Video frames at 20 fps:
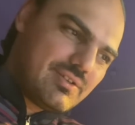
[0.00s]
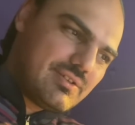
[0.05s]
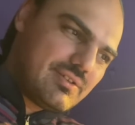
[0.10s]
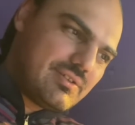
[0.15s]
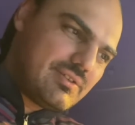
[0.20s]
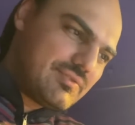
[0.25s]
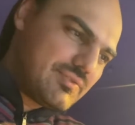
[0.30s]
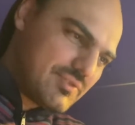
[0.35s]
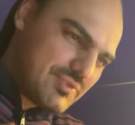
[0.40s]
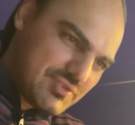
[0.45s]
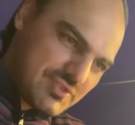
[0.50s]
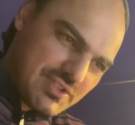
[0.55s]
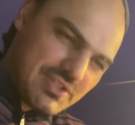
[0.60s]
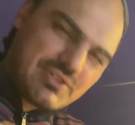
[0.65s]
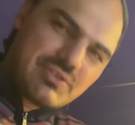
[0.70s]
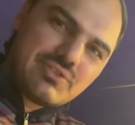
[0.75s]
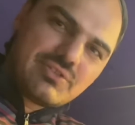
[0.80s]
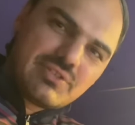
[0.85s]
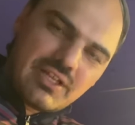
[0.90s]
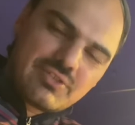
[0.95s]
If you see
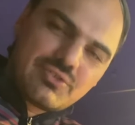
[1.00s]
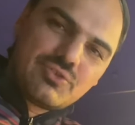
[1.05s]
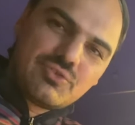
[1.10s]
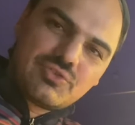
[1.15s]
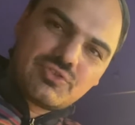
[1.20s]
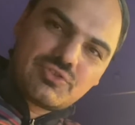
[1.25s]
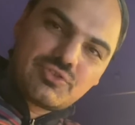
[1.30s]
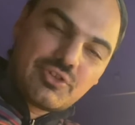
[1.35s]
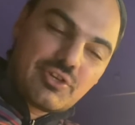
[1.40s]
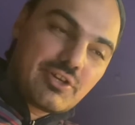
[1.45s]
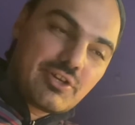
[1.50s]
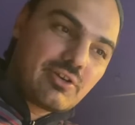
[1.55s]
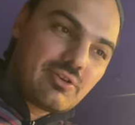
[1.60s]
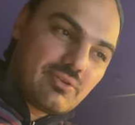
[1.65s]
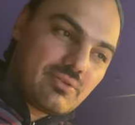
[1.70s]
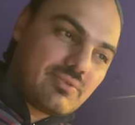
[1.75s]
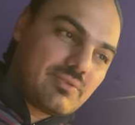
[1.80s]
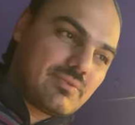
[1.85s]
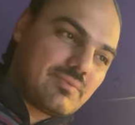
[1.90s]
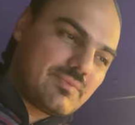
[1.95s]
that you
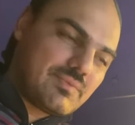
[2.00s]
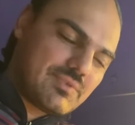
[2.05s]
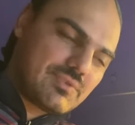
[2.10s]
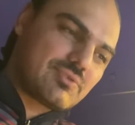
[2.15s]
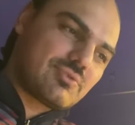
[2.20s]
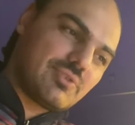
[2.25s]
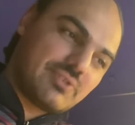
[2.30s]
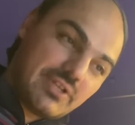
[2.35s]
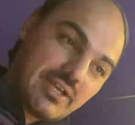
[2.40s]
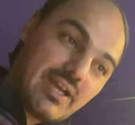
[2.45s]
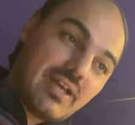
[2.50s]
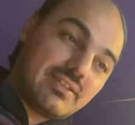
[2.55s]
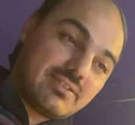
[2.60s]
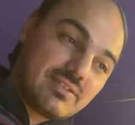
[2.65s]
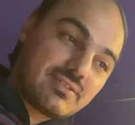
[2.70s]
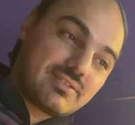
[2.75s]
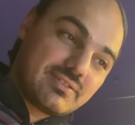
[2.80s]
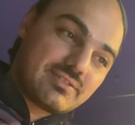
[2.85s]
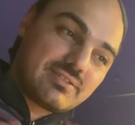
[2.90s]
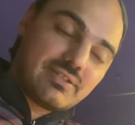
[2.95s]
struggle, so yeah,
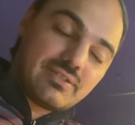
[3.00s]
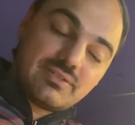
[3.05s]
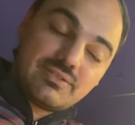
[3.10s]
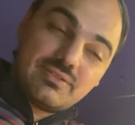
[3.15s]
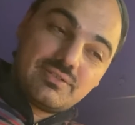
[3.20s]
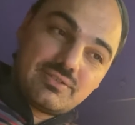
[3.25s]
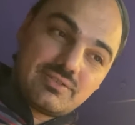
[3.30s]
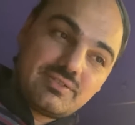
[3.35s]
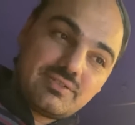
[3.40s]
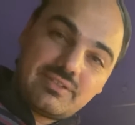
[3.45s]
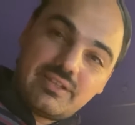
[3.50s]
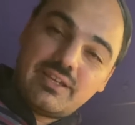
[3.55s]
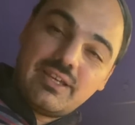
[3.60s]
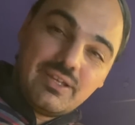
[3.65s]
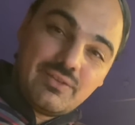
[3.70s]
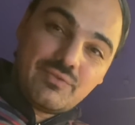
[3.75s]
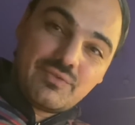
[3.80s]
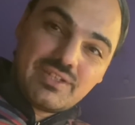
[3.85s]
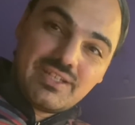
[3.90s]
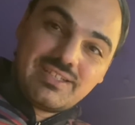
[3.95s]
this is the
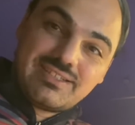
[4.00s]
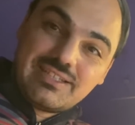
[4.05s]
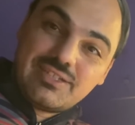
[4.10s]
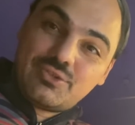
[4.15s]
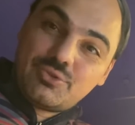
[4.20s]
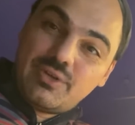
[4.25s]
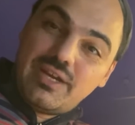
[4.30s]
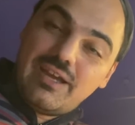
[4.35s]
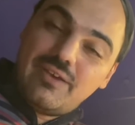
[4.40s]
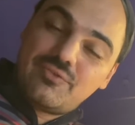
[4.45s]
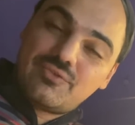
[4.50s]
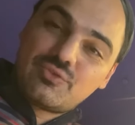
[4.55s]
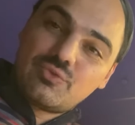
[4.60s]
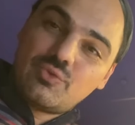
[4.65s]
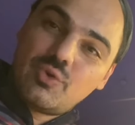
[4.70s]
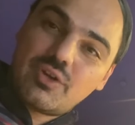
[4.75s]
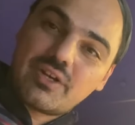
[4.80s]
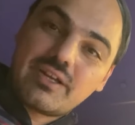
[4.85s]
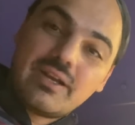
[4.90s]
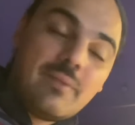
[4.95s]
evidence that you have to
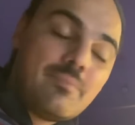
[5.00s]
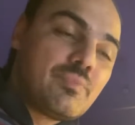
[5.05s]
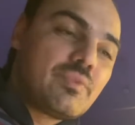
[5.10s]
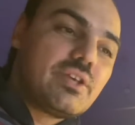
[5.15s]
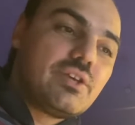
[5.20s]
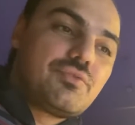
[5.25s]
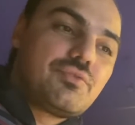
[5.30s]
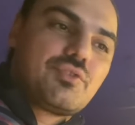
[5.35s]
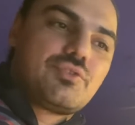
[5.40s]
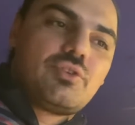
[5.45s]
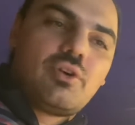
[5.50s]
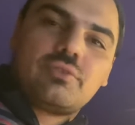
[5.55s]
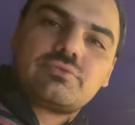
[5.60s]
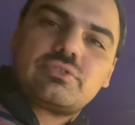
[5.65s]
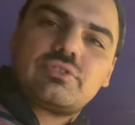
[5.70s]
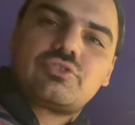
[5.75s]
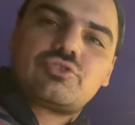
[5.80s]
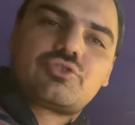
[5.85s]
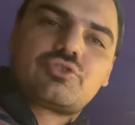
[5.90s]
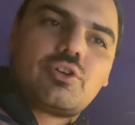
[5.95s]
work. If you don't
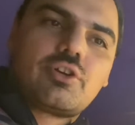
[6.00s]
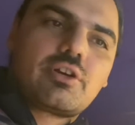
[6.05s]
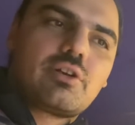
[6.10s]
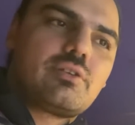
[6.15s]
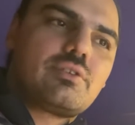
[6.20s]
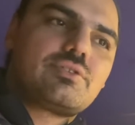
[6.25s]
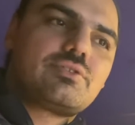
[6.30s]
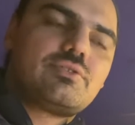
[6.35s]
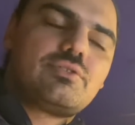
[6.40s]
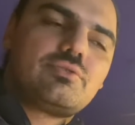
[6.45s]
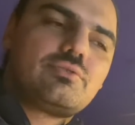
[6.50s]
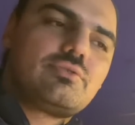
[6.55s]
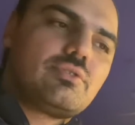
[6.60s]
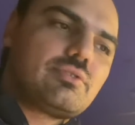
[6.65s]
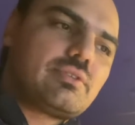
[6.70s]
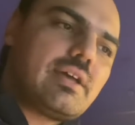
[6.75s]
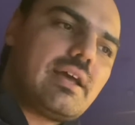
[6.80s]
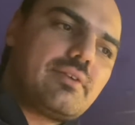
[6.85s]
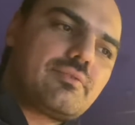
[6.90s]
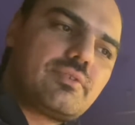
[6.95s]
struggle, you
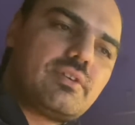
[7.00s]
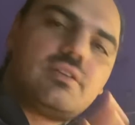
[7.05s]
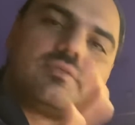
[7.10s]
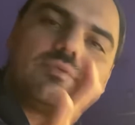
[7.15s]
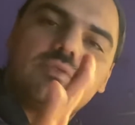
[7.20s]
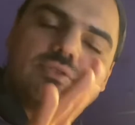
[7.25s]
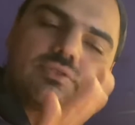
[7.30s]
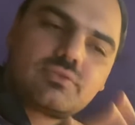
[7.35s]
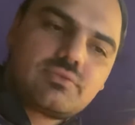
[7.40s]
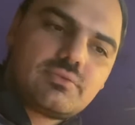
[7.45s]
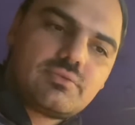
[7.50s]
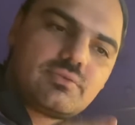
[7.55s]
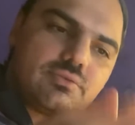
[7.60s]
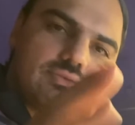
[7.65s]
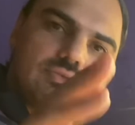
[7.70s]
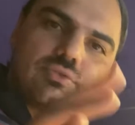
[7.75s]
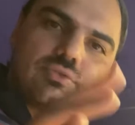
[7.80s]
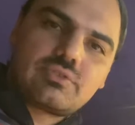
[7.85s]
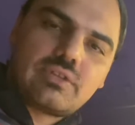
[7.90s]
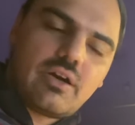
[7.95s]
don't have even
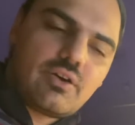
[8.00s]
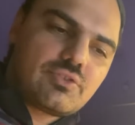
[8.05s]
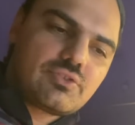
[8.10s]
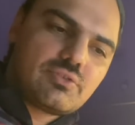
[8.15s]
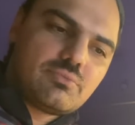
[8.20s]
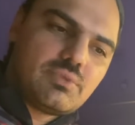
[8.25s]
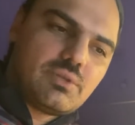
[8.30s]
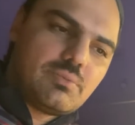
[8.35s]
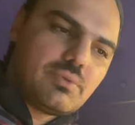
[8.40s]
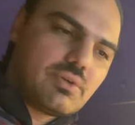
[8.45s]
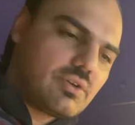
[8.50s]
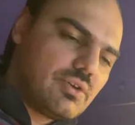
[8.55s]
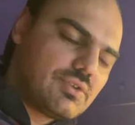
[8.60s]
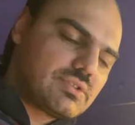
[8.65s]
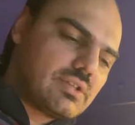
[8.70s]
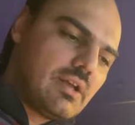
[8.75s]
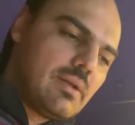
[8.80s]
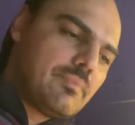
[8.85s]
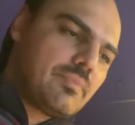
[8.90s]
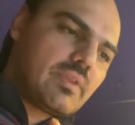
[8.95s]
to talk to me,
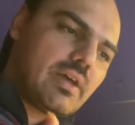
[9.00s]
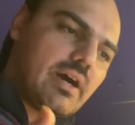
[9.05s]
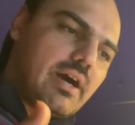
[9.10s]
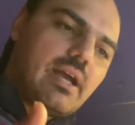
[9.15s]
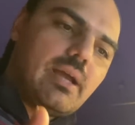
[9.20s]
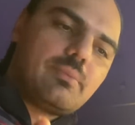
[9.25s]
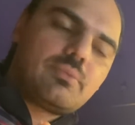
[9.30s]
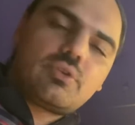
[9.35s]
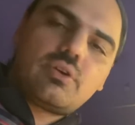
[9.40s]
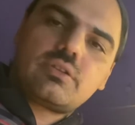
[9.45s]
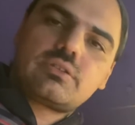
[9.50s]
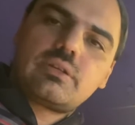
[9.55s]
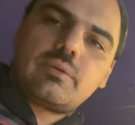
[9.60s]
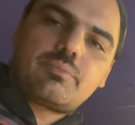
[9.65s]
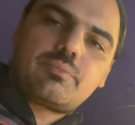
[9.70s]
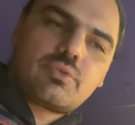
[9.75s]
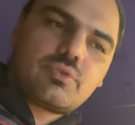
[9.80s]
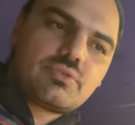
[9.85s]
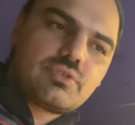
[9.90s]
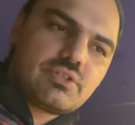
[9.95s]
because I am not a
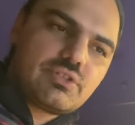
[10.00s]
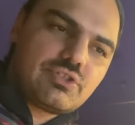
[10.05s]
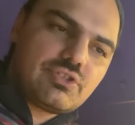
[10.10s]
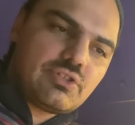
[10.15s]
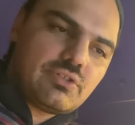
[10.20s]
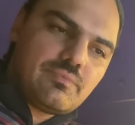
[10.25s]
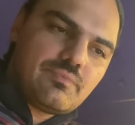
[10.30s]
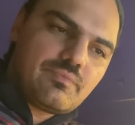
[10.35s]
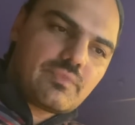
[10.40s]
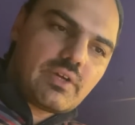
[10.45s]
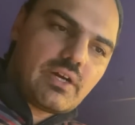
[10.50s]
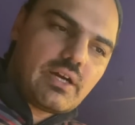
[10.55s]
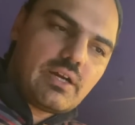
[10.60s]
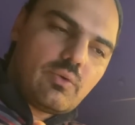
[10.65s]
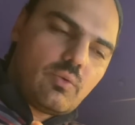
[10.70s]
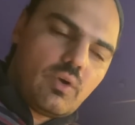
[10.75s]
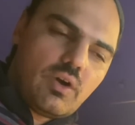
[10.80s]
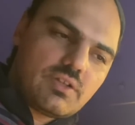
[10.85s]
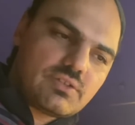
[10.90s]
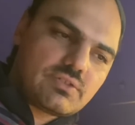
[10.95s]
prodigy. I
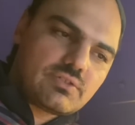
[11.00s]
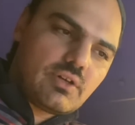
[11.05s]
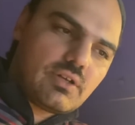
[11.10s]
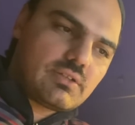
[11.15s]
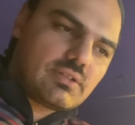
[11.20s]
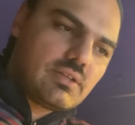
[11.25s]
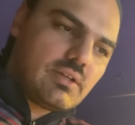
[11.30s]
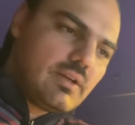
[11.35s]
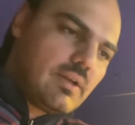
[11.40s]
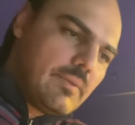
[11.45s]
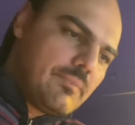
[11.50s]
was not.